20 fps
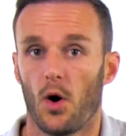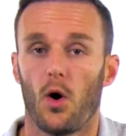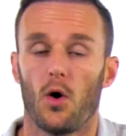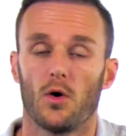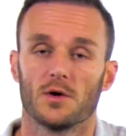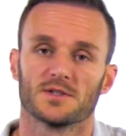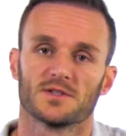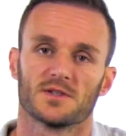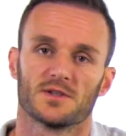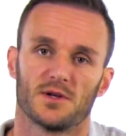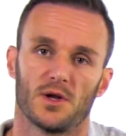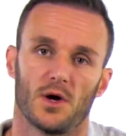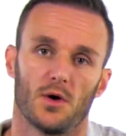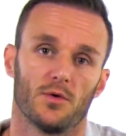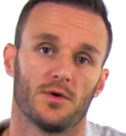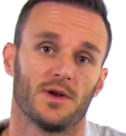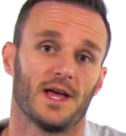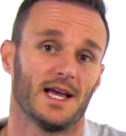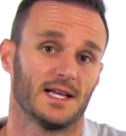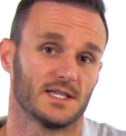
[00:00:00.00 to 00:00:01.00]
also
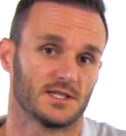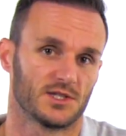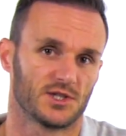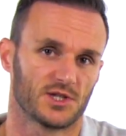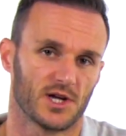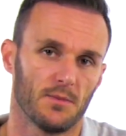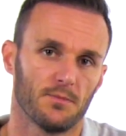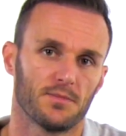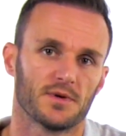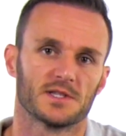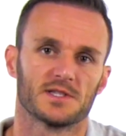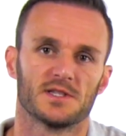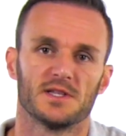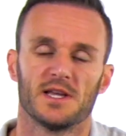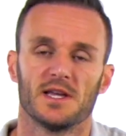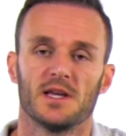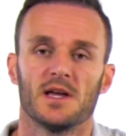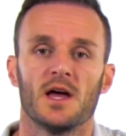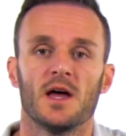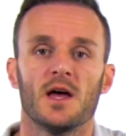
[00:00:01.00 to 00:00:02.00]
known as jumper's
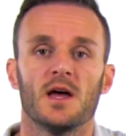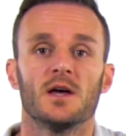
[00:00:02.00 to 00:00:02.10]
knee,